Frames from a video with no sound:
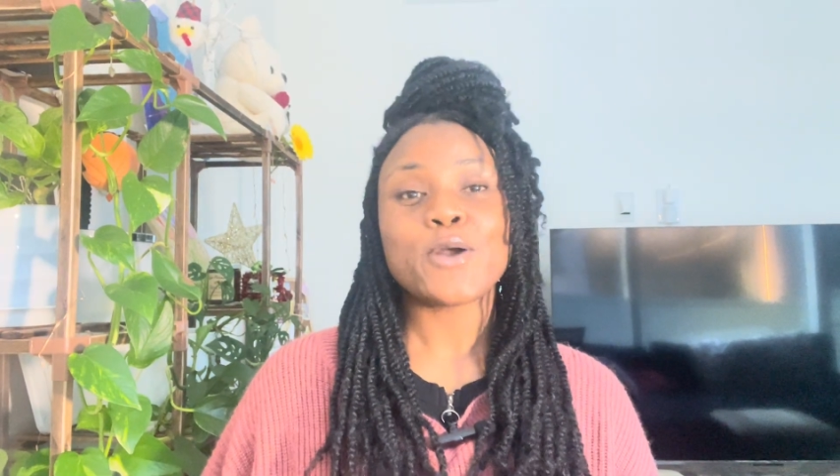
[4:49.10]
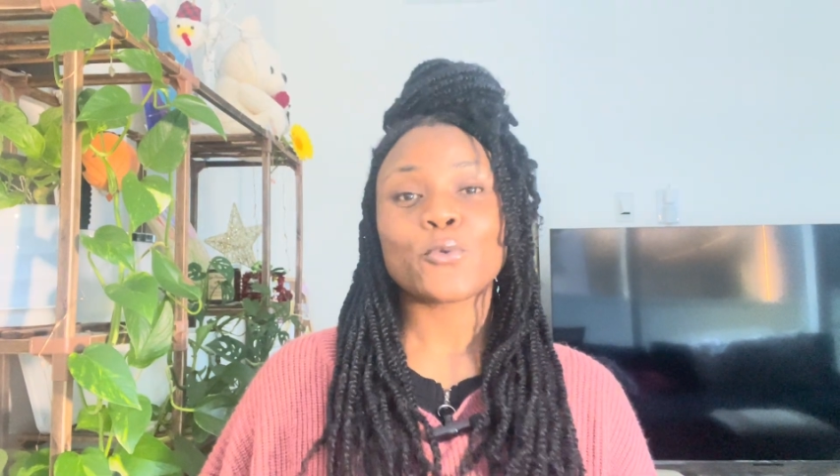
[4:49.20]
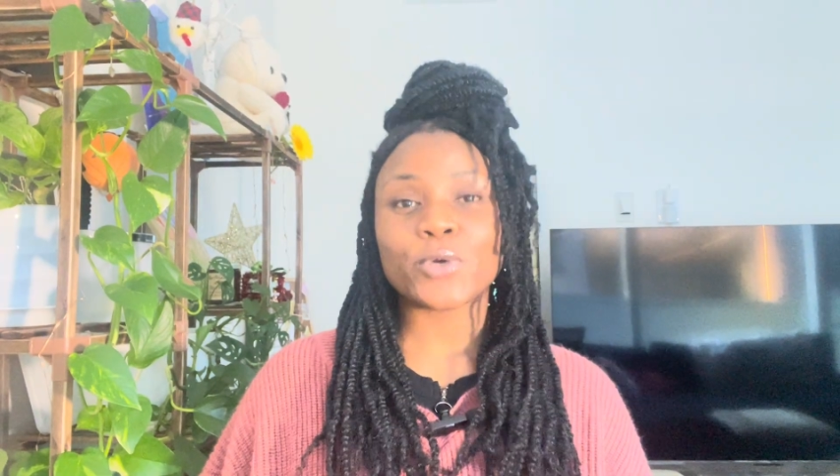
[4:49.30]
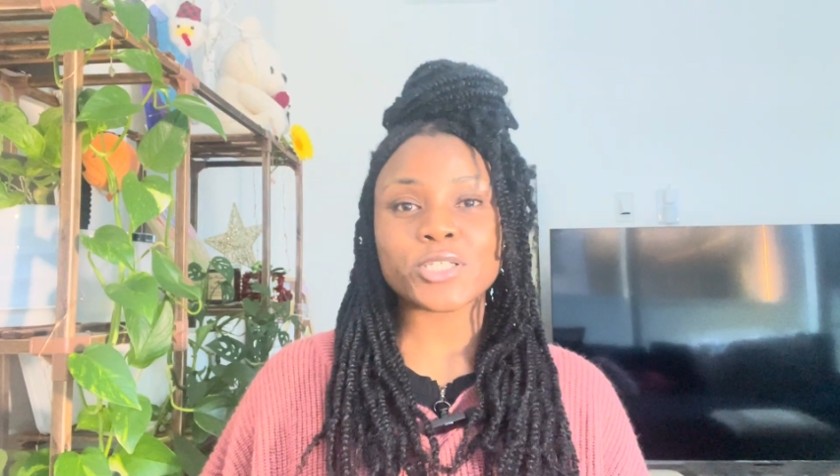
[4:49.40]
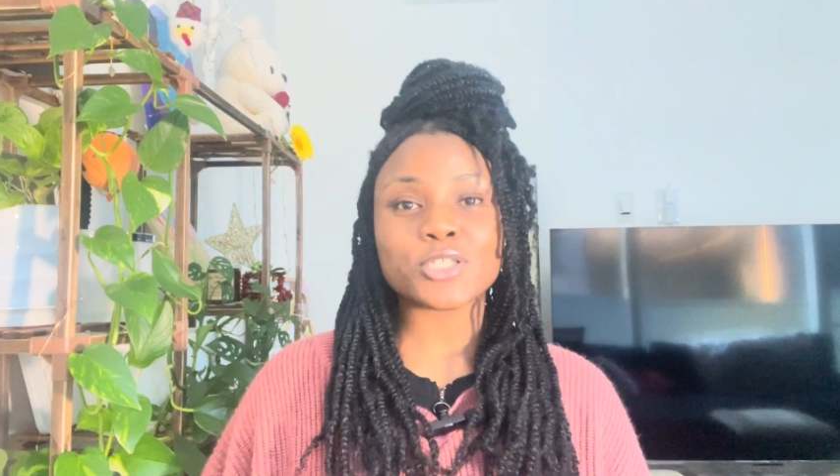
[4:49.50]

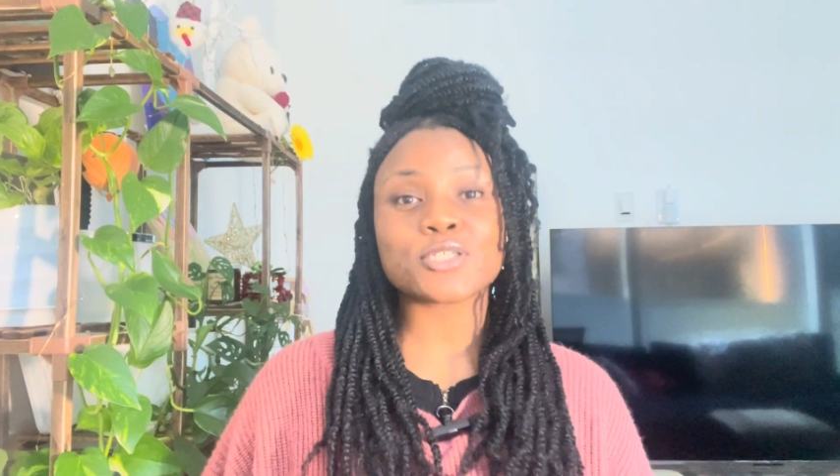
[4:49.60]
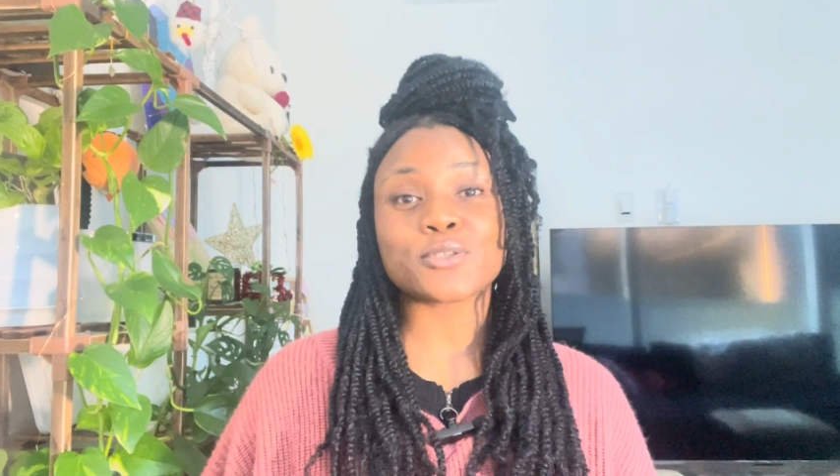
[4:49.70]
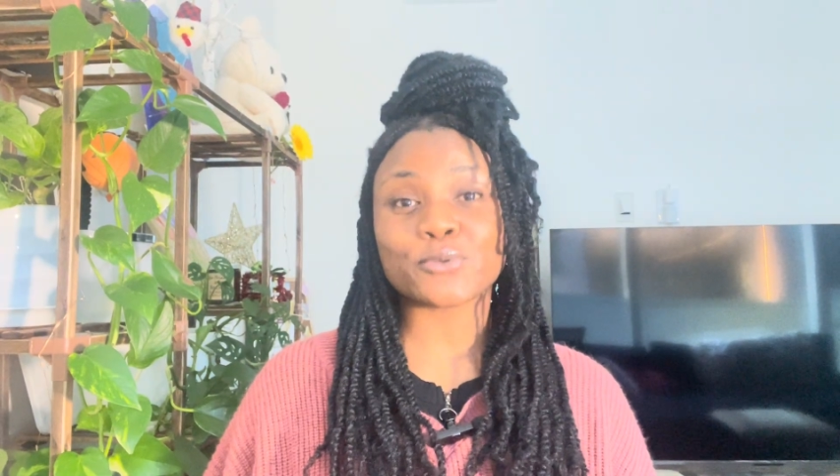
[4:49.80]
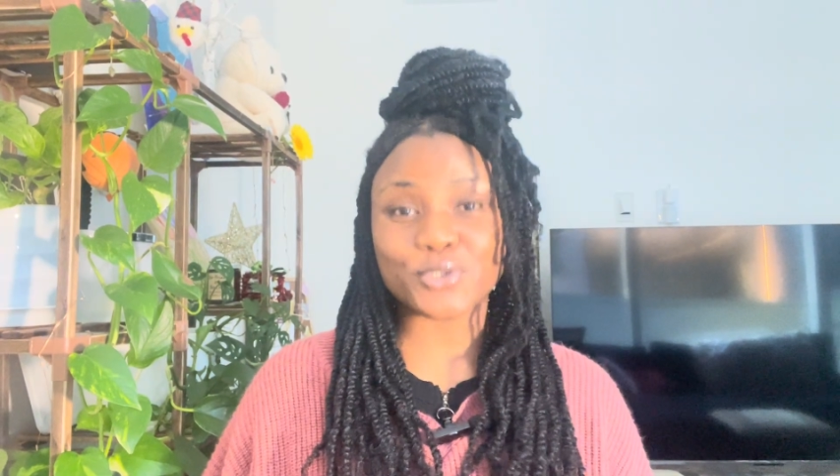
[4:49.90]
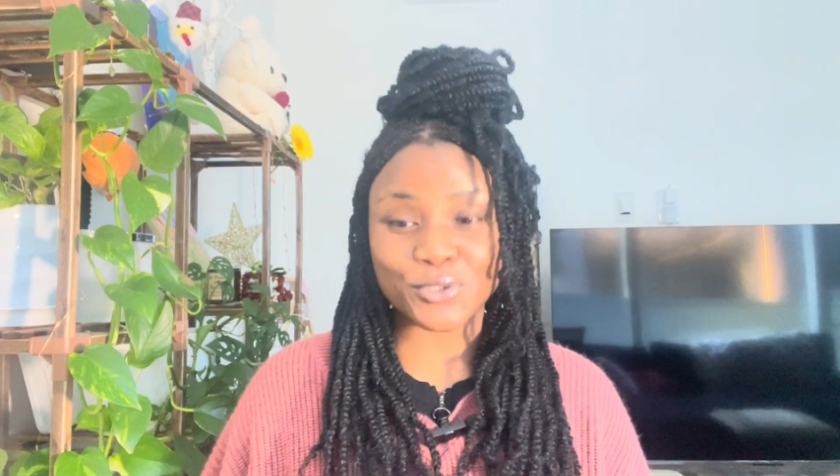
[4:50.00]
which is
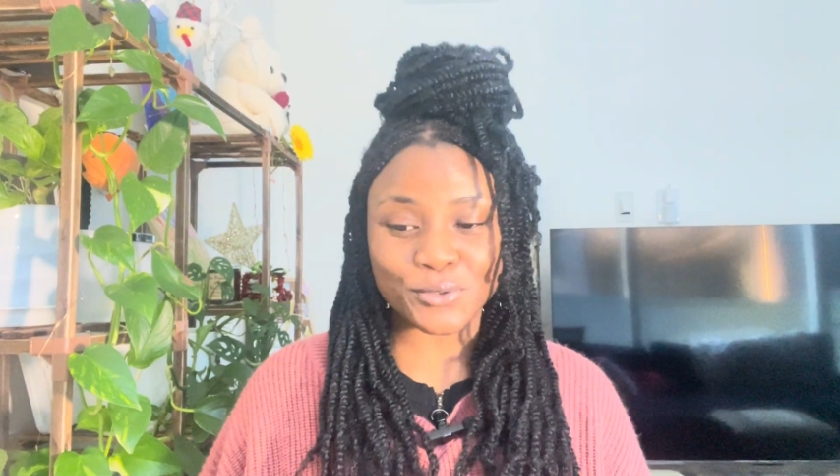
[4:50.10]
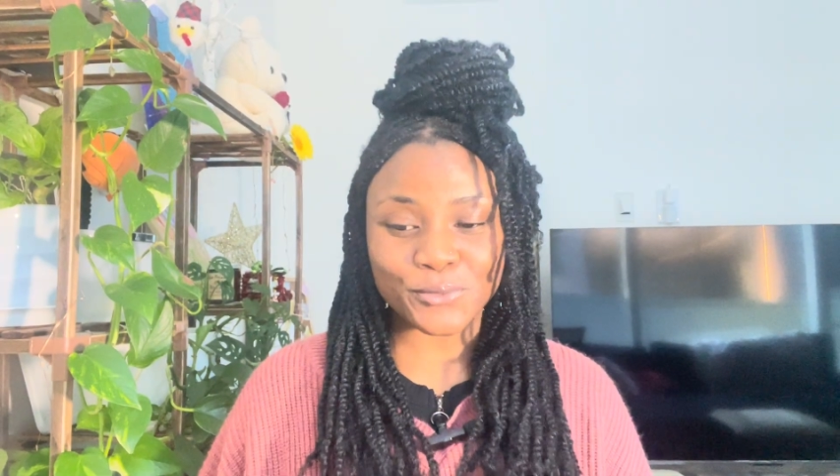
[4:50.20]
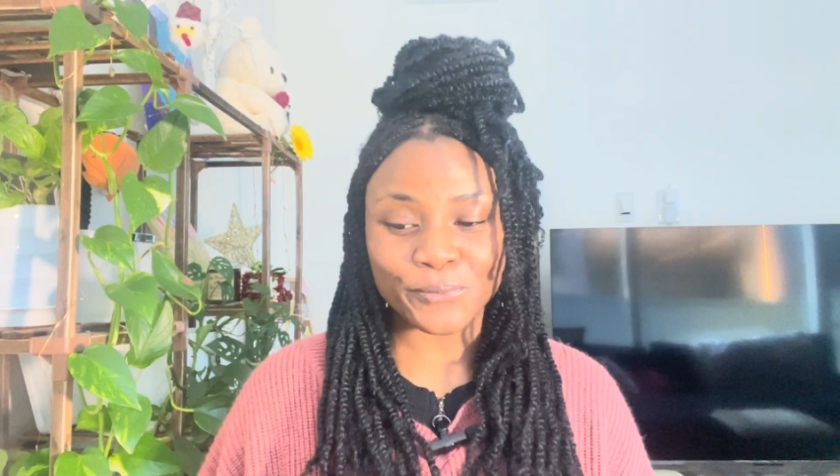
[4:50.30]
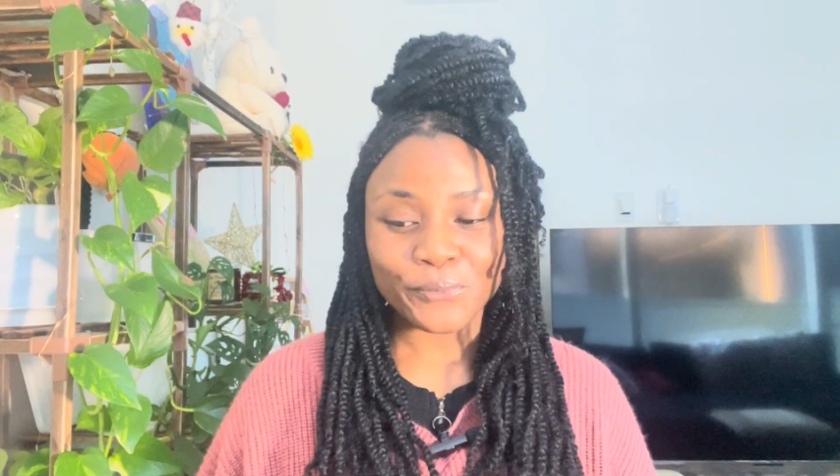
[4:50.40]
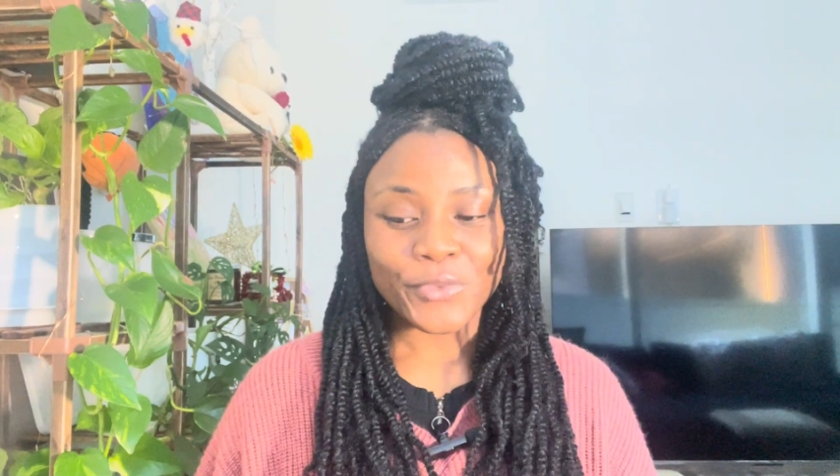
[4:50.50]
so true.